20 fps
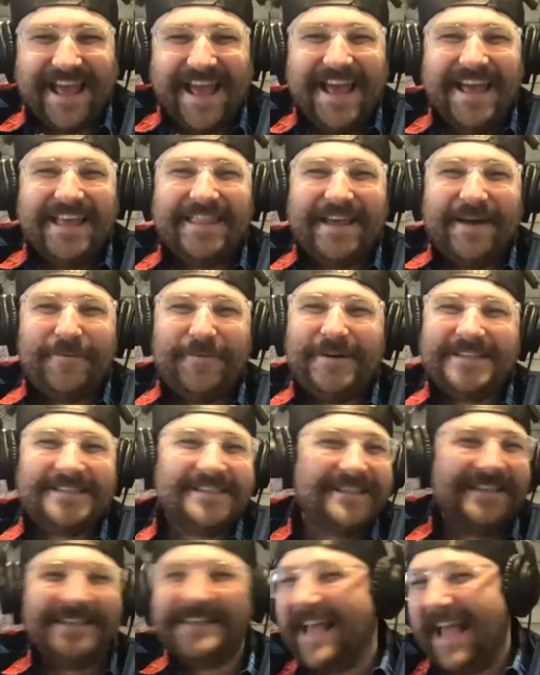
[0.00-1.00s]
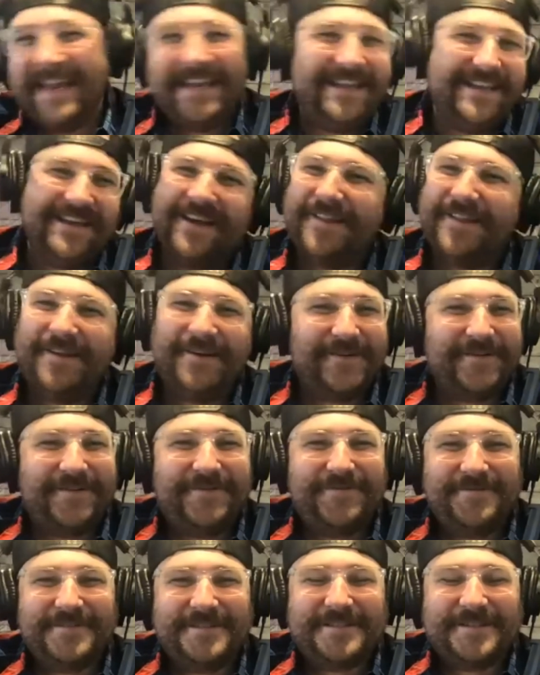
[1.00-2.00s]
That wasn't in any other
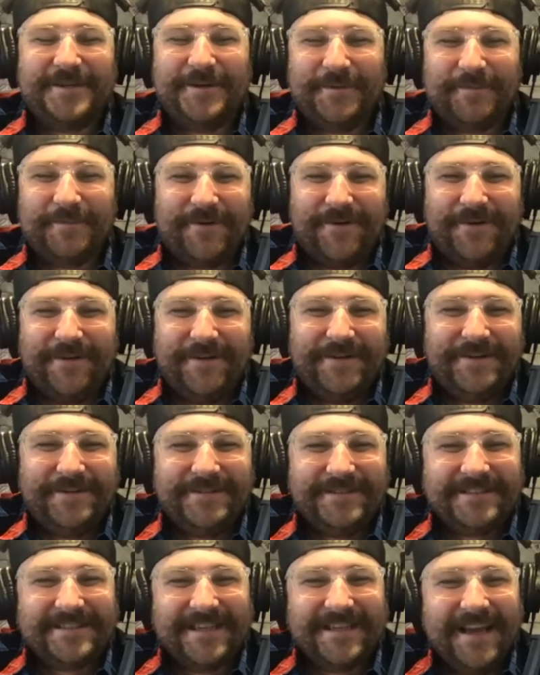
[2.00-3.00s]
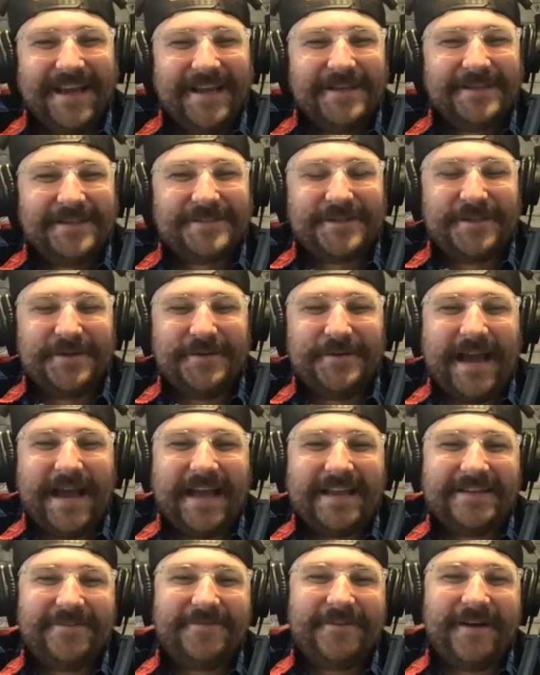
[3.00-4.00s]
Subarus. So you
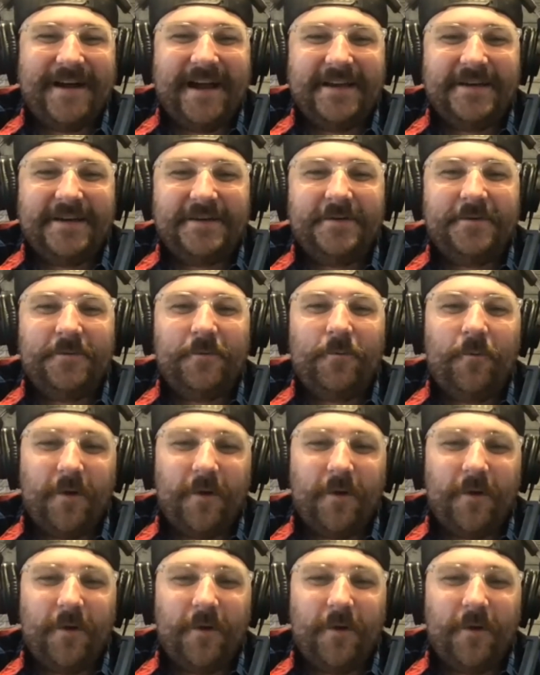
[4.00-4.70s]
had to find one.